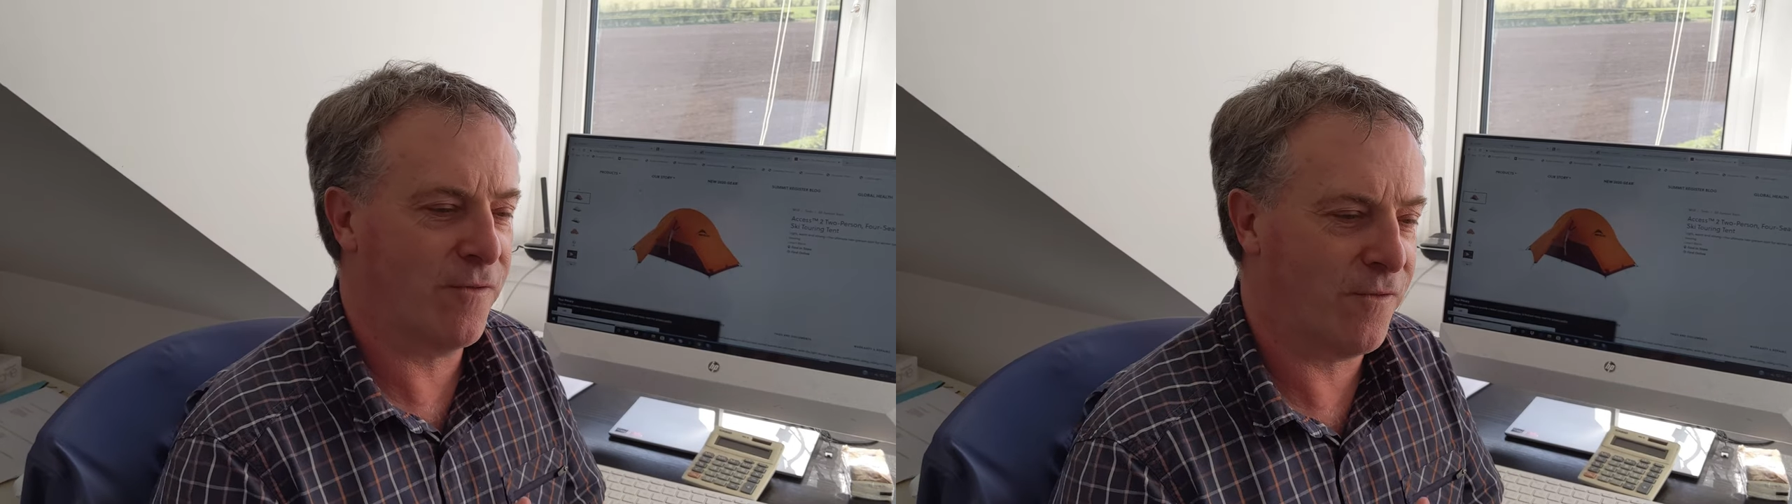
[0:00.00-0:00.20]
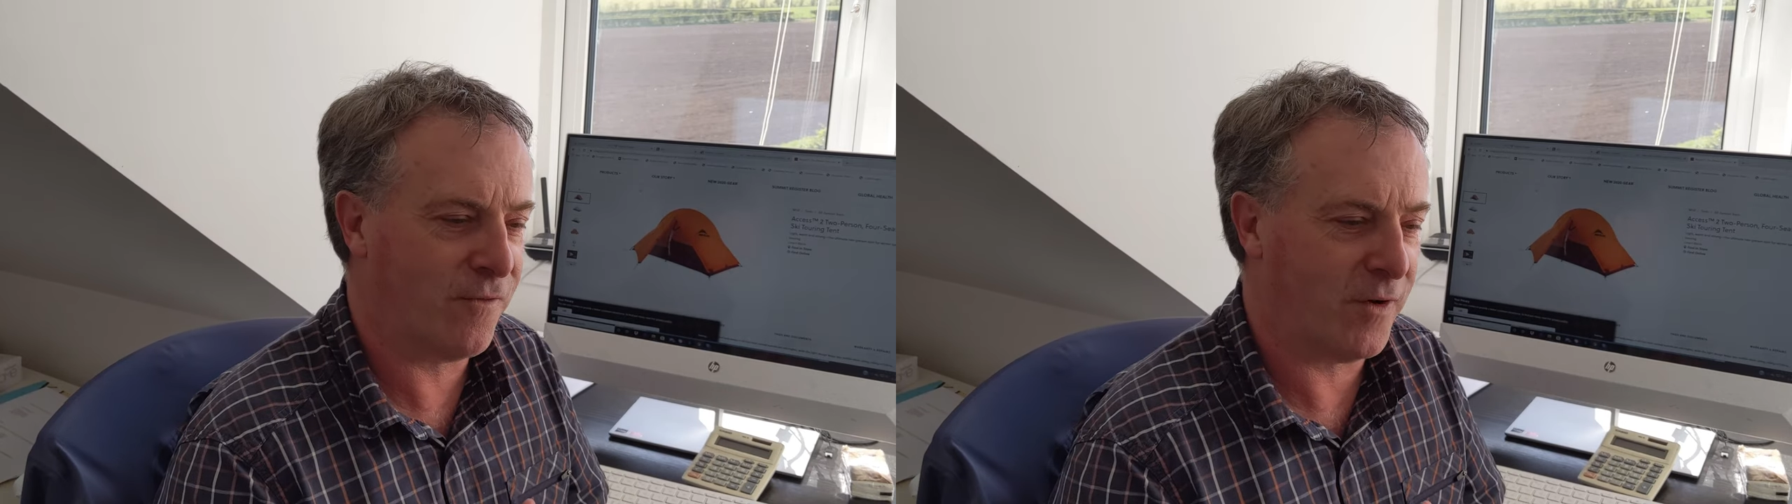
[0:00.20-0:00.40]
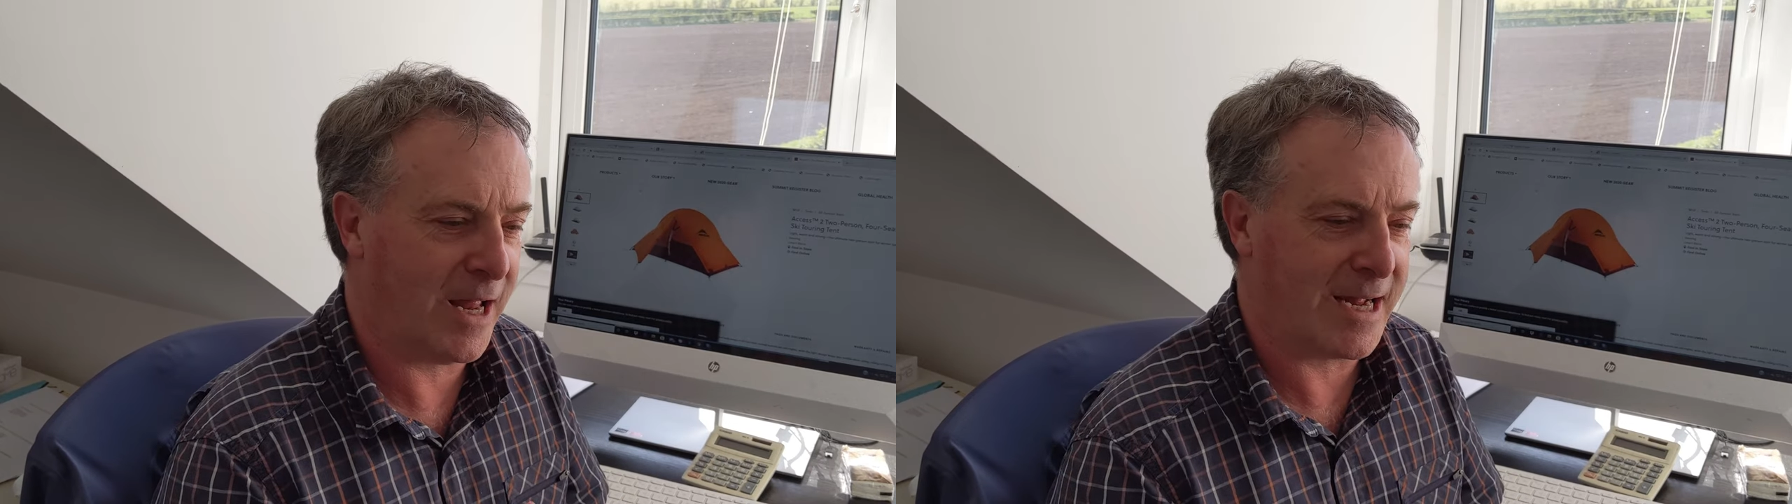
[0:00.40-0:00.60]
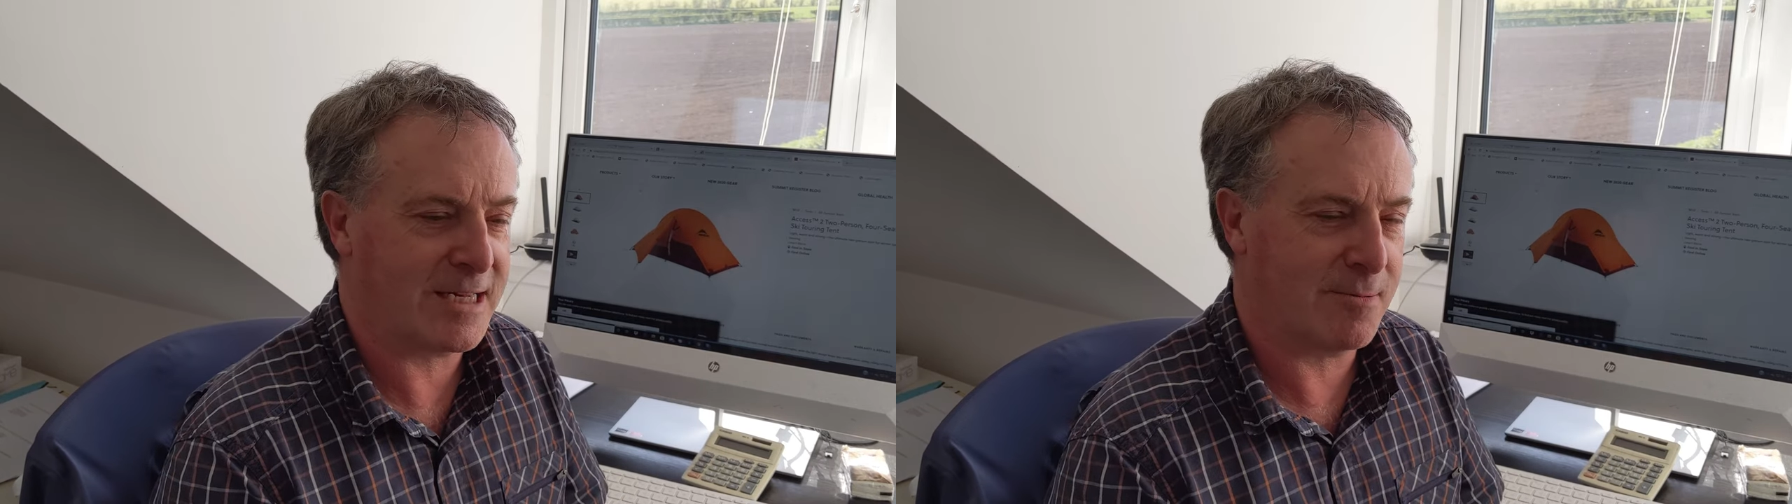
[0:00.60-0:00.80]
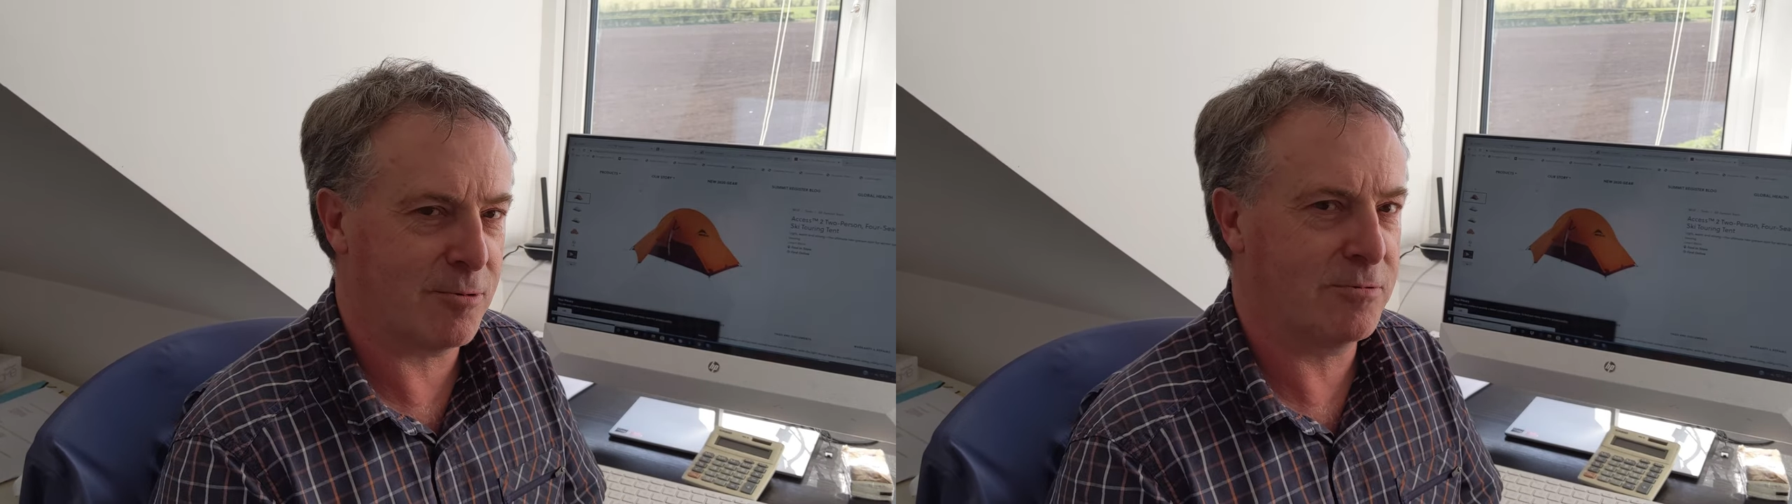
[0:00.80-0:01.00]

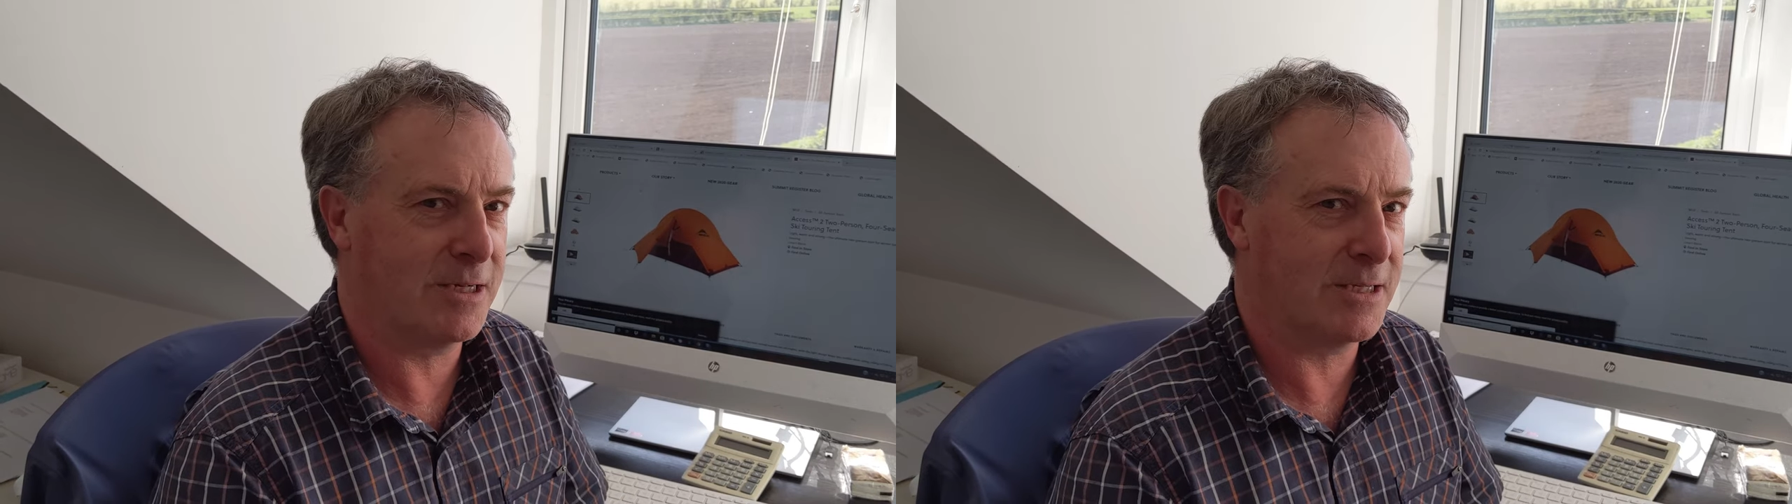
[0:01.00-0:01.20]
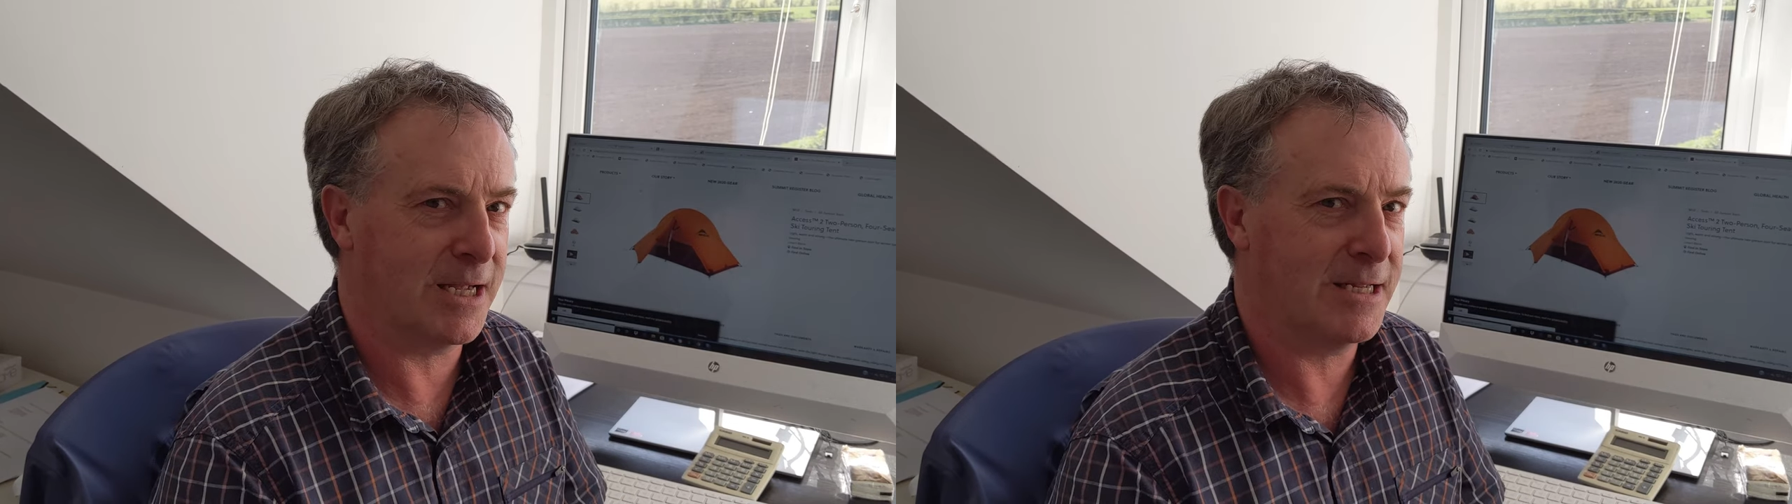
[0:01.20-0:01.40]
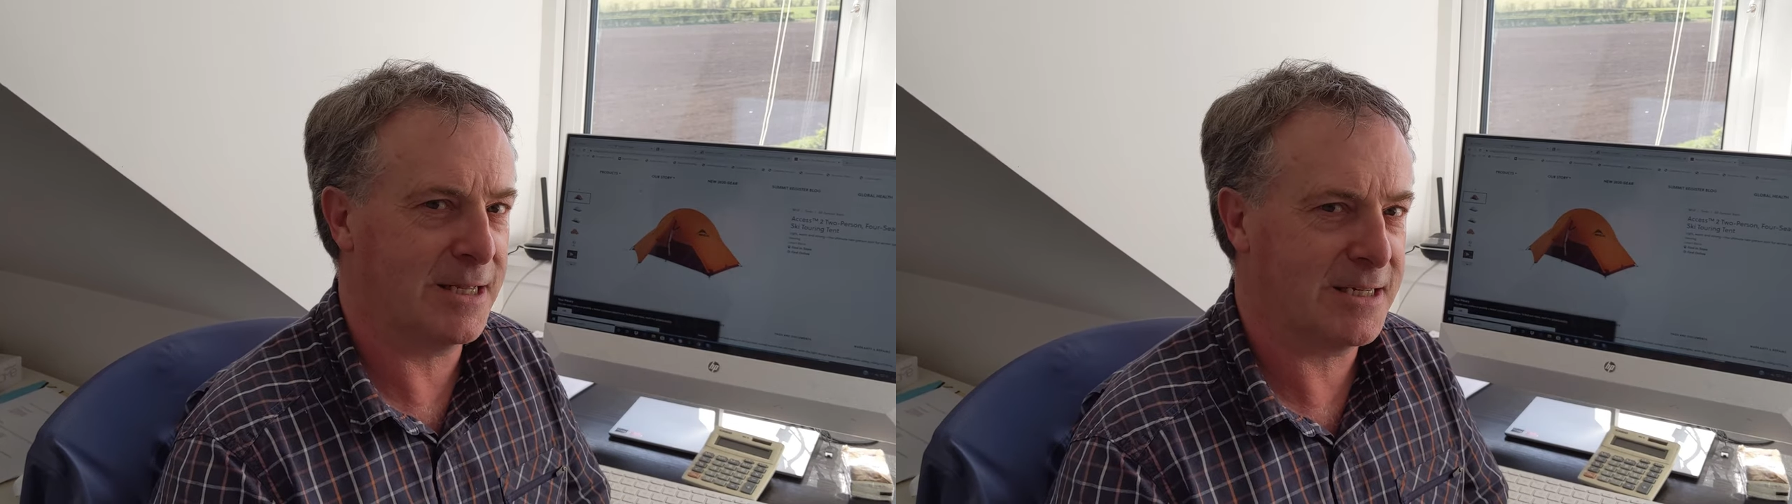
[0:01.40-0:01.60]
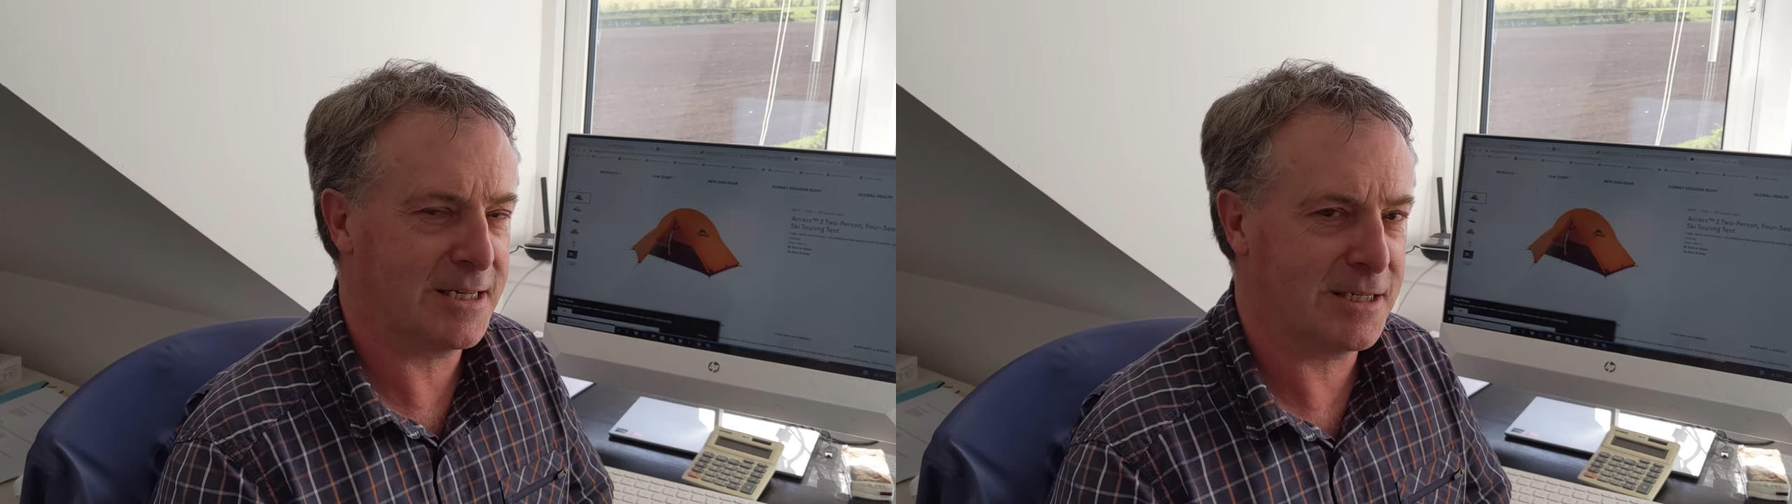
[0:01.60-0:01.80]
flexible design this is